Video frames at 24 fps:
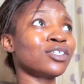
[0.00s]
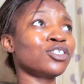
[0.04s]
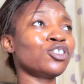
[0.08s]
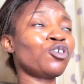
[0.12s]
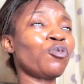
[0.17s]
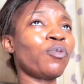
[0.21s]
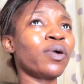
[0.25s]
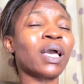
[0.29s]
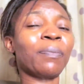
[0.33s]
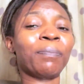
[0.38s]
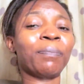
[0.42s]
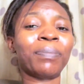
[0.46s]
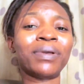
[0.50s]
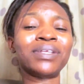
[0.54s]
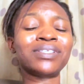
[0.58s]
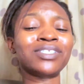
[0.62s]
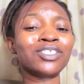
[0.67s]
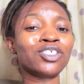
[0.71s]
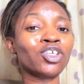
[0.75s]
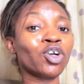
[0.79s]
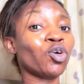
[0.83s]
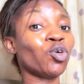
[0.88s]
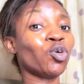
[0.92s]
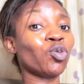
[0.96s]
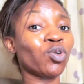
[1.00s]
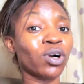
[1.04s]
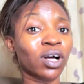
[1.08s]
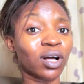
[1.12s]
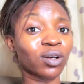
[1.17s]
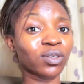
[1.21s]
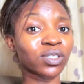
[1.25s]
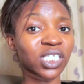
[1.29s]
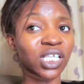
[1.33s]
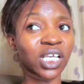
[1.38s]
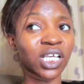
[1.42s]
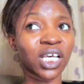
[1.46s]
You know when you're painting your whole
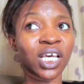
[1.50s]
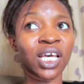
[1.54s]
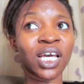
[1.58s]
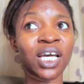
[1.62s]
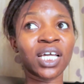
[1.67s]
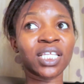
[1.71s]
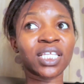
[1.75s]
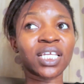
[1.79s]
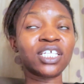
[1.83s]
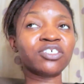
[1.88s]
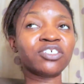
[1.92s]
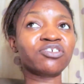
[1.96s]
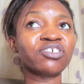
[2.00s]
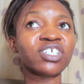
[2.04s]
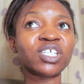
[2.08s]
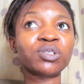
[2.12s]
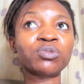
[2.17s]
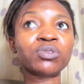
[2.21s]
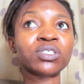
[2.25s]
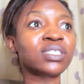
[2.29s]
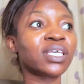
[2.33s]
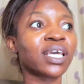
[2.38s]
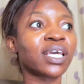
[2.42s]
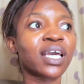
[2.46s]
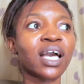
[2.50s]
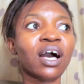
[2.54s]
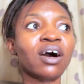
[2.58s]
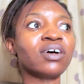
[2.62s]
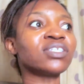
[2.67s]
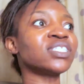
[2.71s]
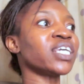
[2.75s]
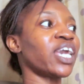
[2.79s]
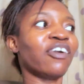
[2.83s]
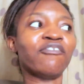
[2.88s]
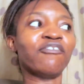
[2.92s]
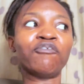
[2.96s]
house, you literally would take
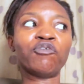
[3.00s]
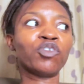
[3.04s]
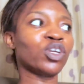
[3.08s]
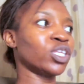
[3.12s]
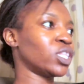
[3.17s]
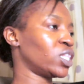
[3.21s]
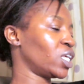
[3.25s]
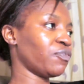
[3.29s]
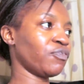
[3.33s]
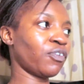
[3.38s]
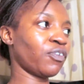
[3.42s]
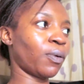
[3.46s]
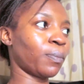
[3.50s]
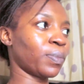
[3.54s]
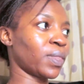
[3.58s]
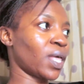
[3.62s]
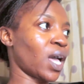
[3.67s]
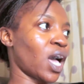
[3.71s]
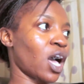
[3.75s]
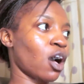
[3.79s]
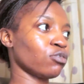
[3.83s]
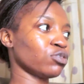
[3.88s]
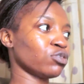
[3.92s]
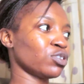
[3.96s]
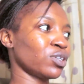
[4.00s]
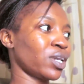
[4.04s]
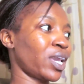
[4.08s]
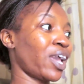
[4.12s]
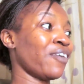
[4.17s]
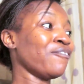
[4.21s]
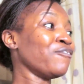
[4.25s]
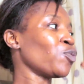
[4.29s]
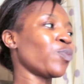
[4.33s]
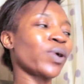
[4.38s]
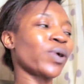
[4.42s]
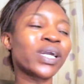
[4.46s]
out everything from the house.
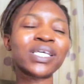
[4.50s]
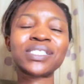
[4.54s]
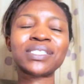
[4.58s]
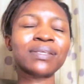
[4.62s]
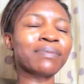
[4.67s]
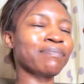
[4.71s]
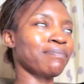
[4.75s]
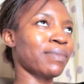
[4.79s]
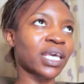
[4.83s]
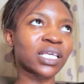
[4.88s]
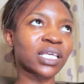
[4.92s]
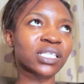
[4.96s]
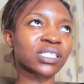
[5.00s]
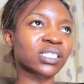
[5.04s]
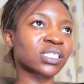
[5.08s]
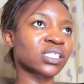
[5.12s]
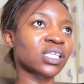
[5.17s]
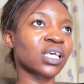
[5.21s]
Everywhere is a mess.